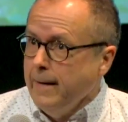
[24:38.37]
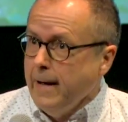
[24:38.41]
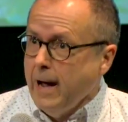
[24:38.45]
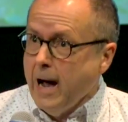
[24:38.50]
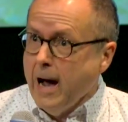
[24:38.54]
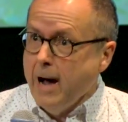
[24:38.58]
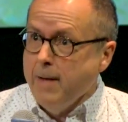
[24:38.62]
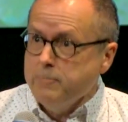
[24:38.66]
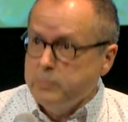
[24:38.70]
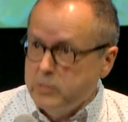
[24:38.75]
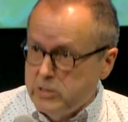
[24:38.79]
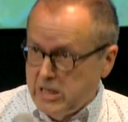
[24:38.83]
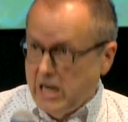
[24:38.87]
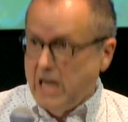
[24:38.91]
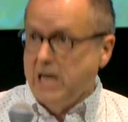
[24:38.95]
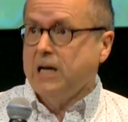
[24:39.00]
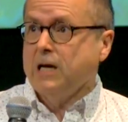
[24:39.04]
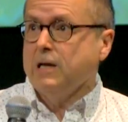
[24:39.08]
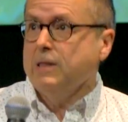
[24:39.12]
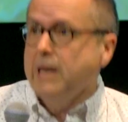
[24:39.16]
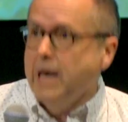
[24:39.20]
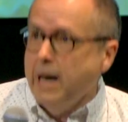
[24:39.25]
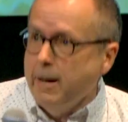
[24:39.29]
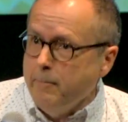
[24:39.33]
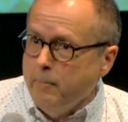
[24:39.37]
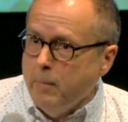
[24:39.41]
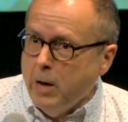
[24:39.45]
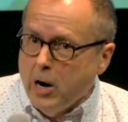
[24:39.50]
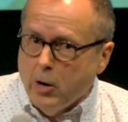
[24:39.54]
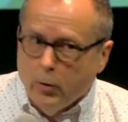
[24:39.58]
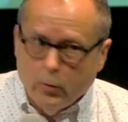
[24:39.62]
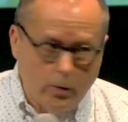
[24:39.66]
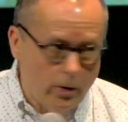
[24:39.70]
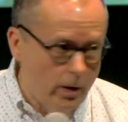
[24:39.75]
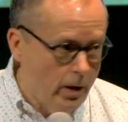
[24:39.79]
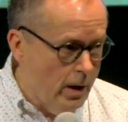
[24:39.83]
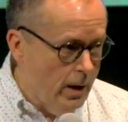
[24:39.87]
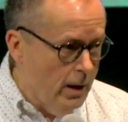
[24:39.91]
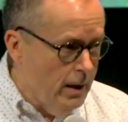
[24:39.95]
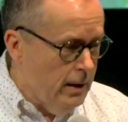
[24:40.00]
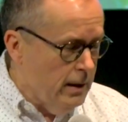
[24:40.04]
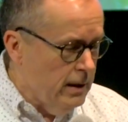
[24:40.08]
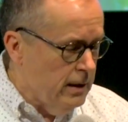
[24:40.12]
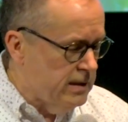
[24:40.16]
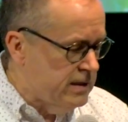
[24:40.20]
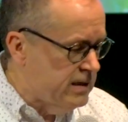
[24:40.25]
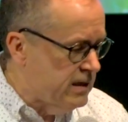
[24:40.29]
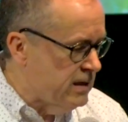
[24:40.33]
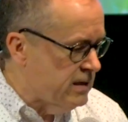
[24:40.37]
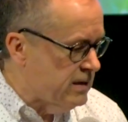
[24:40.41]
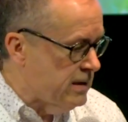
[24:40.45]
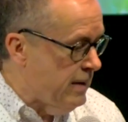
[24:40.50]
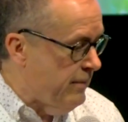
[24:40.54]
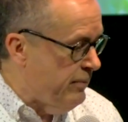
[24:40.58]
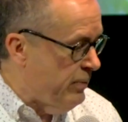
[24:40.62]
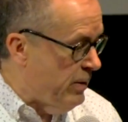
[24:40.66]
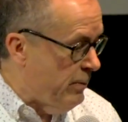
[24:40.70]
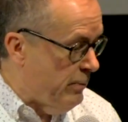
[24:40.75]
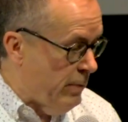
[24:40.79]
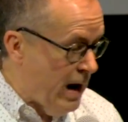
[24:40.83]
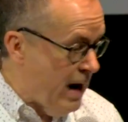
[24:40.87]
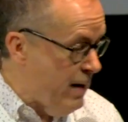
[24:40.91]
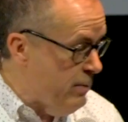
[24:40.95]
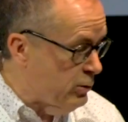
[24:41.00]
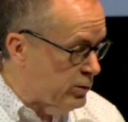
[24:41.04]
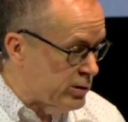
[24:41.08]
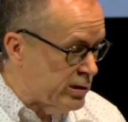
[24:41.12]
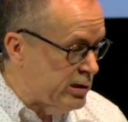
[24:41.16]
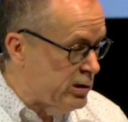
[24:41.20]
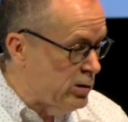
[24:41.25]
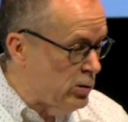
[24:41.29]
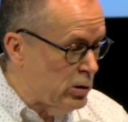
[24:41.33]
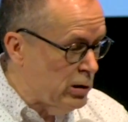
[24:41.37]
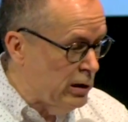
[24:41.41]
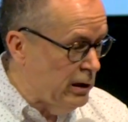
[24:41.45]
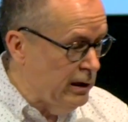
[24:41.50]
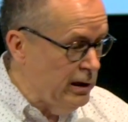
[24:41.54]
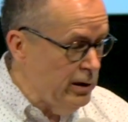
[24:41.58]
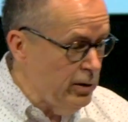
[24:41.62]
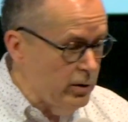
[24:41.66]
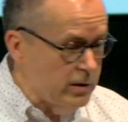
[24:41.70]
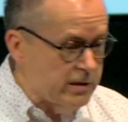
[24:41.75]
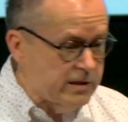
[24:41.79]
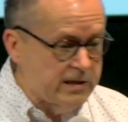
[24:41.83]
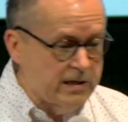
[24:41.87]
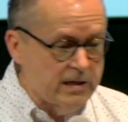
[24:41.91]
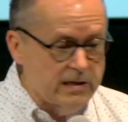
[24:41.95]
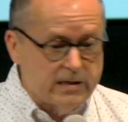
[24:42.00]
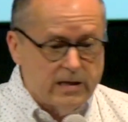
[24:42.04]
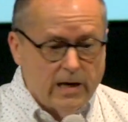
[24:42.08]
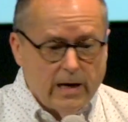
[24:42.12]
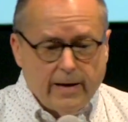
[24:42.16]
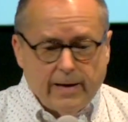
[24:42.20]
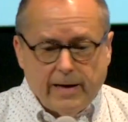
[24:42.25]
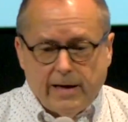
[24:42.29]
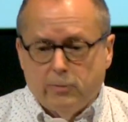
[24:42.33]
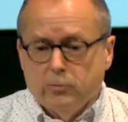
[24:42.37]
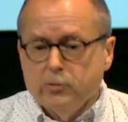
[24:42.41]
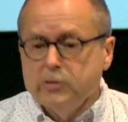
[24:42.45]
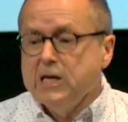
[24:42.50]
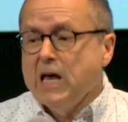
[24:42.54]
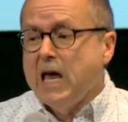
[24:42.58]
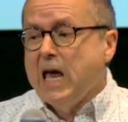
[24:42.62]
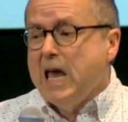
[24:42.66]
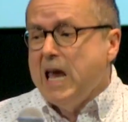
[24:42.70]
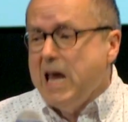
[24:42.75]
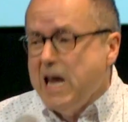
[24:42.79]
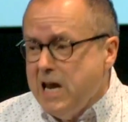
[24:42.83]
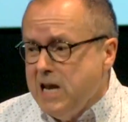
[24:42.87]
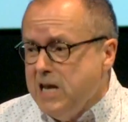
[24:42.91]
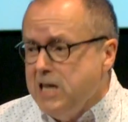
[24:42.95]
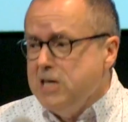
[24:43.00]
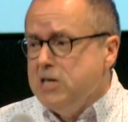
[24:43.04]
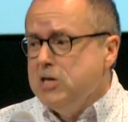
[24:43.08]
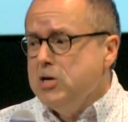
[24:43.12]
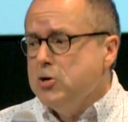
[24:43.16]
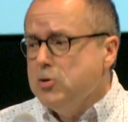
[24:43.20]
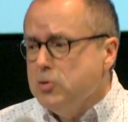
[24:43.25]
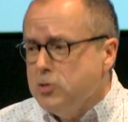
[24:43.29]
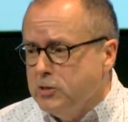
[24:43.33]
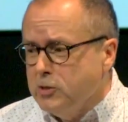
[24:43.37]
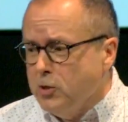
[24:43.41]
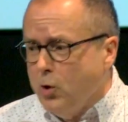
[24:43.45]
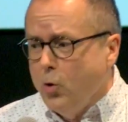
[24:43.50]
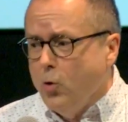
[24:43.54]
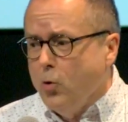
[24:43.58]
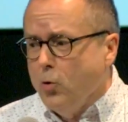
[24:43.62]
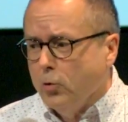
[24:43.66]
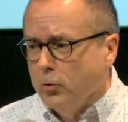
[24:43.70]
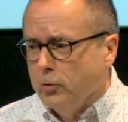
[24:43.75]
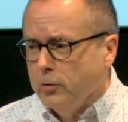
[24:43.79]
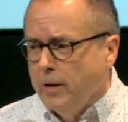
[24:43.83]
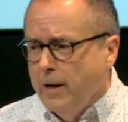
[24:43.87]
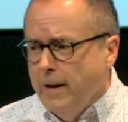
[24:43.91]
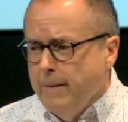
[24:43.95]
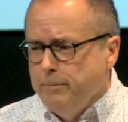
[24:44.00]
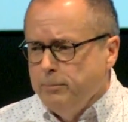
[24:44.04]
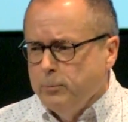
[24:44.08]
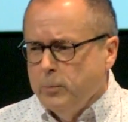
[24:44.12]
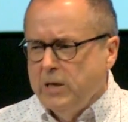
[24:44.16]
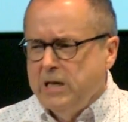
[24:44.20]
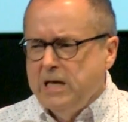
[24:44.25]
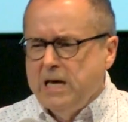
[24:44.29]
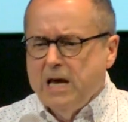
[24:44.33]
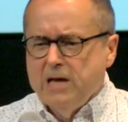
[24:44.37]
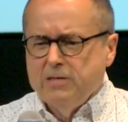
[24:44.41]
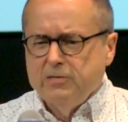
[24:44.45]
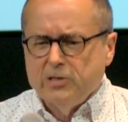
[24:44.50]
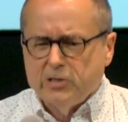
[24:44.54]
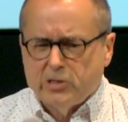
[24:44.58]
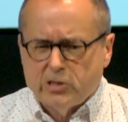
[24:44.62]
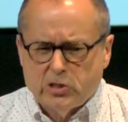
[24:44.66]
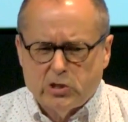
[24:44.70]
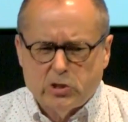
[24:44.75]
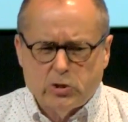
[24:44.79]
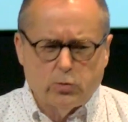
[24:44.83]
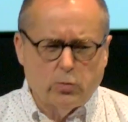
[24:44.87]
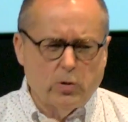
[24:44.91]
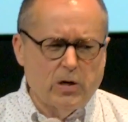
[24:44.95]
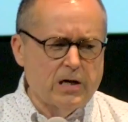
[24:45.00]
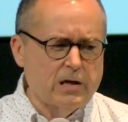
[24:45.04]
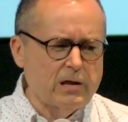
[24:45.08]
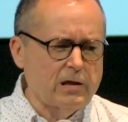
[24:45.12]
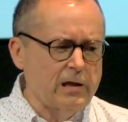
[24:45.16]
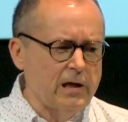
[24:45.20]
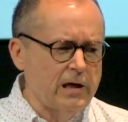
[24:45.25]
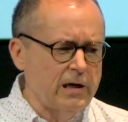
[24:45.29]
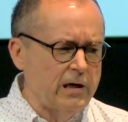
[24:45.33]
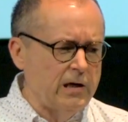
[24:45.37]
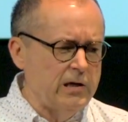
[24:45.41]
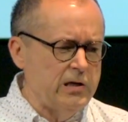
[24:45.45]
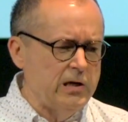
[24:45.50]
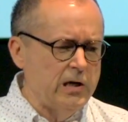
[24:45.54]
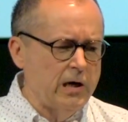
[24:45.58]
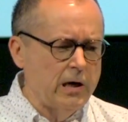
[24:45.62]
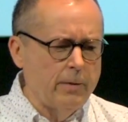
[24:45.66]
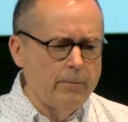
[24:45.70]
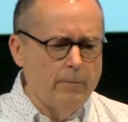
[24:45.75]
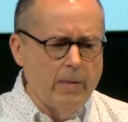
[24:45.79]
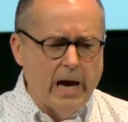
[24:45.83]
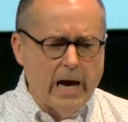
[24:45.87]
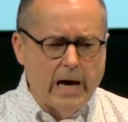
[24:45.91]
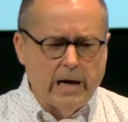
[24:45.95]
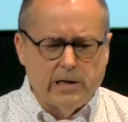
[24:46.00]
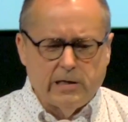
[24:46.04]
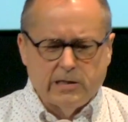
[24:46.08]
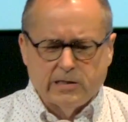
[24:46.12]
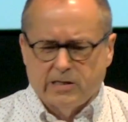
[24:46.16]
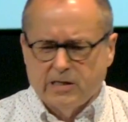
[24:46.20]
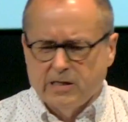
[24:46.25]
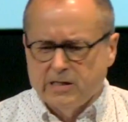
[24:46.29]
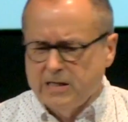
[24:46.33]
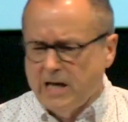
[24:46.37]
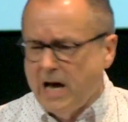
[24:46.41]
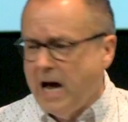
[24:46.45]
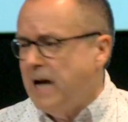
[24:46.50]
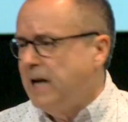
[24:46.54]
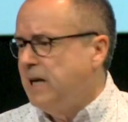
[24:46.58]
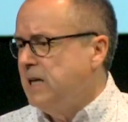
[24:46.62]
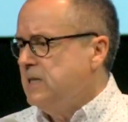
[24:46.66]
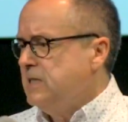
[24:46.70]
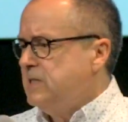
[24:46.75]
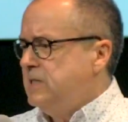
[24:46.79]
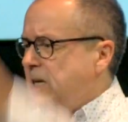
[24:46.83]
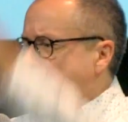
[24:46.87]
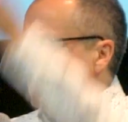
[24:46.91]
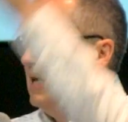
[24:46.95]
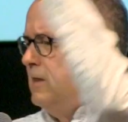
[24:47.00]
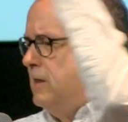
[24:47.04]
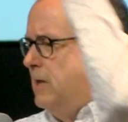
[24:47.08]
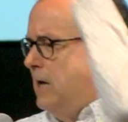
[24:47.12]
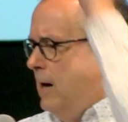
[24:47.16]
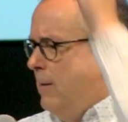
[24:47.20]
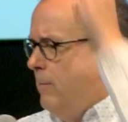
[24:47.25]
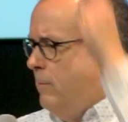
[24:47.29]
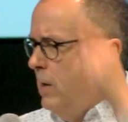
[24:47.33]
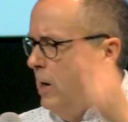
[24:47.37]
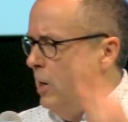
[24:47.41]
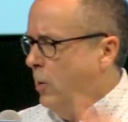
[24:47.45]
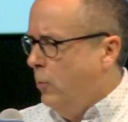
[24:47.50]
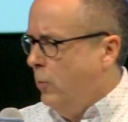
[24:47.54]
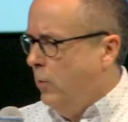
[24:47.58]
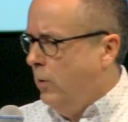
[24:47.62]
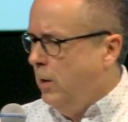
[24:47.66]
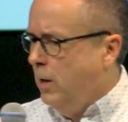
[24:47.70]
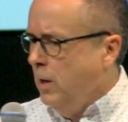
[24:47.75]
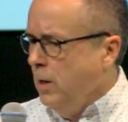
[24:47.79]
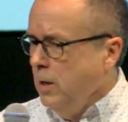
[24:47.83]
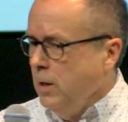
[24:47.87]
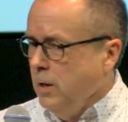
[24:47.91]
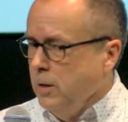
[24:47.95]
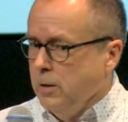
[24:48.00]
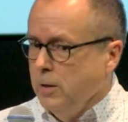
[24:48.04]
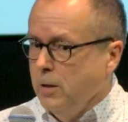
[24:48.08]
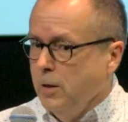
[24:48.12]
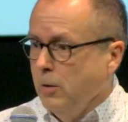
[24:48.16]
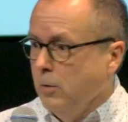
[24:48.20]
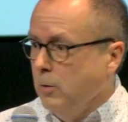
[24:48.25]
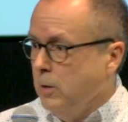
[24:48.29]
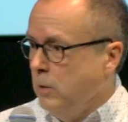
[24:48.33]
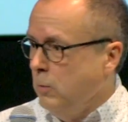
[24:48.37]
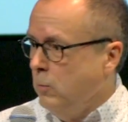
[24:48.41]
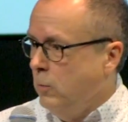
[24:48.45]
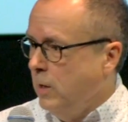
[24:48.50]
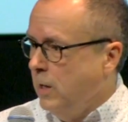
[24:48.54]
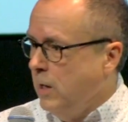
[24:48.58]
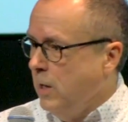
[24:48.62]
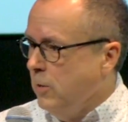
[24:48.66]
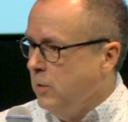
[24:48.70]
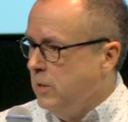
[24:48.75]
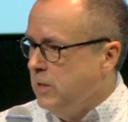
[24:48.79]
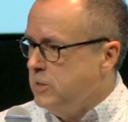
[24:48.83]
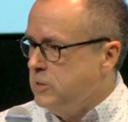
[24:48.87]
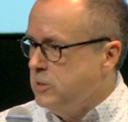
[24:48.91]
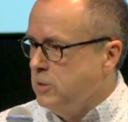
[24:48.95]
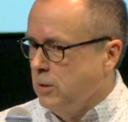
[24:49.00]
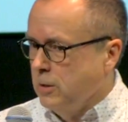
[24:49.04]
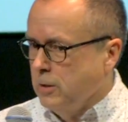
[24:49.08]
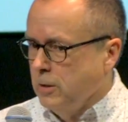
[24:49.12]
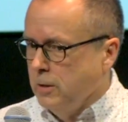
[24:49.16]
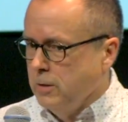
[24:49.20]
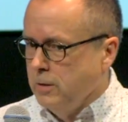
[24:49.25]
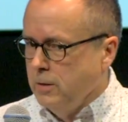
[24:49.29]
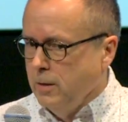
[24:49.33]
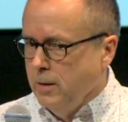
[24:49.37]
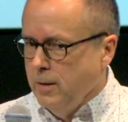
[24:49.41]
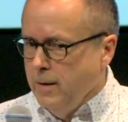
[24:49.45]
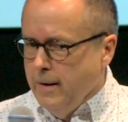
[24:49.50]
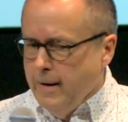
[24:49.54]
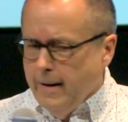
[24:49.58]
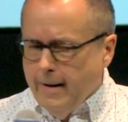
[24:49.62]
I'm taking that mountain. He says, and the Bible's so clear, it says he was 80 years old, but he had the strength like a young man. He says, I can take that mountain. And you know what? He went out and he took it.